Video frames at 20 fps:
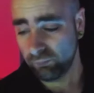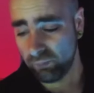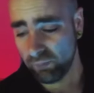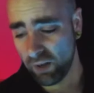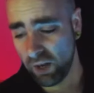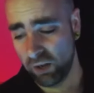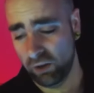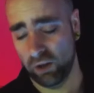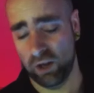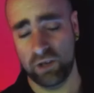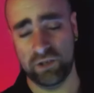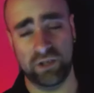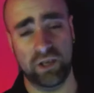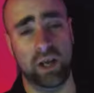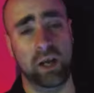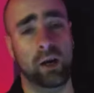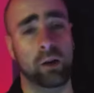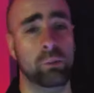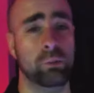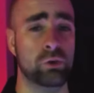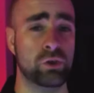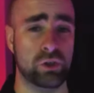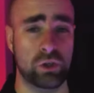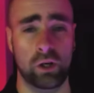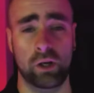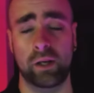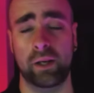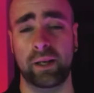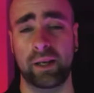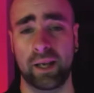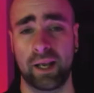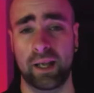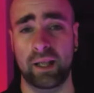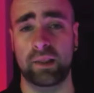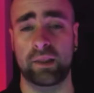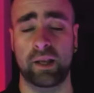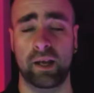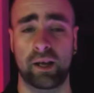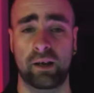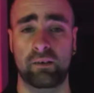And like I say, I will try and get
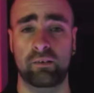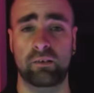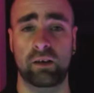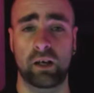that